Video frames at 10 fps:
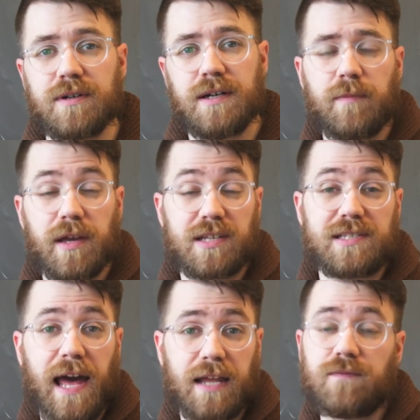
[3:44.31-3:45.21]
When you make a
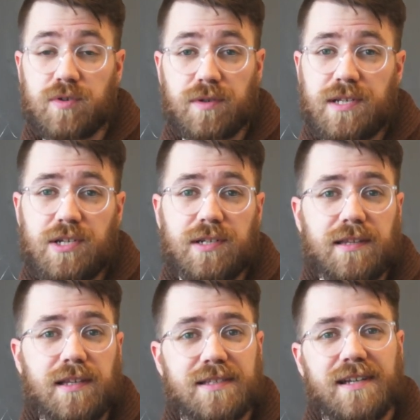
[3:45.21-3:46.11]
static visualization
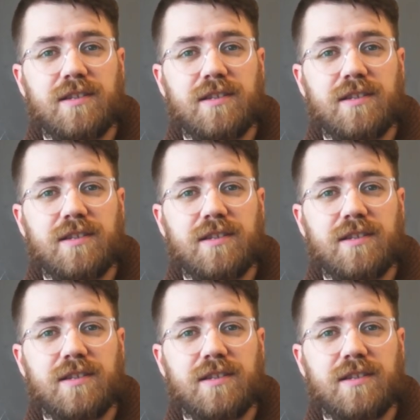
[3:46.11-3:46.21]
like this,